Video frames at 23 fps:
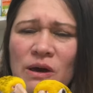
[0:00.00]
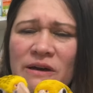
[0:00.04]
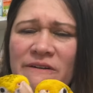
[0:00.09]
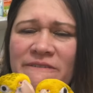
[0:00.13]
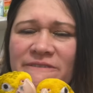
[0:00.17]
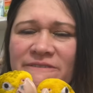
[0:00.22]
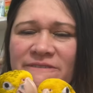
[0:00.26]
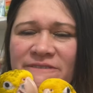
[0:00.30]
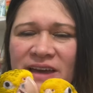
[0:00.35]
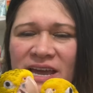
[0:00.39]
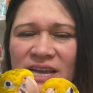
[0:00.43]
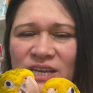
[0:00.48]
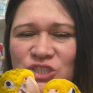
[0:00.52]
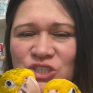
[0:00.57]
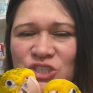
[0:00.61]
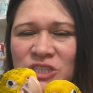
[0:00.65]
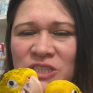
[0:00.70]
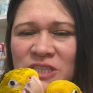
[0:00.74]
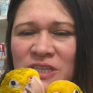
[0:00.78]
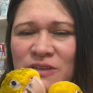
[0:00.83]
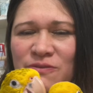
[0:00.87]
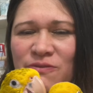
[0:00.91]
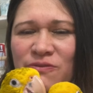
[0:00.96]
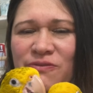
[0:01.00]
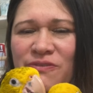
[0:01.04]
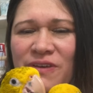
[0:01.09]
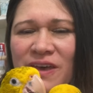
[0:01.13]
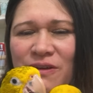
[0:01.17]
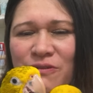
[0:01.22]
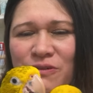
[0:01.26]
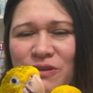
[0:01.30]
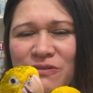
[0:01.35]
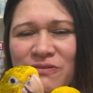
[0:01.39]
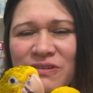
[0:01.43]
affectionate,
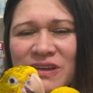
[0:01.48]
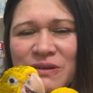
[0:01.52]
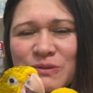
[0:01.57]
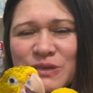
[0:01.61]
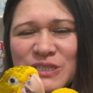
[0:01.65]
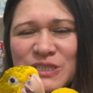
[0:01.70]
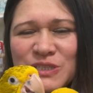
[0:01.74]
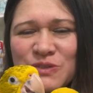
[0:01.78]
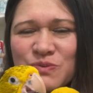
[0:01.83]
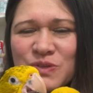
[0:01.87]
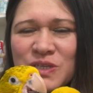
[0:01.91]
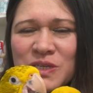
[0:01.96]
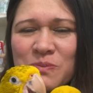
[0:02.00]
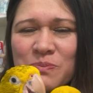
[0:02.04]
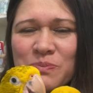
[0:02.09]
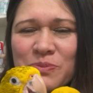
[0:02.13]
very, very sweet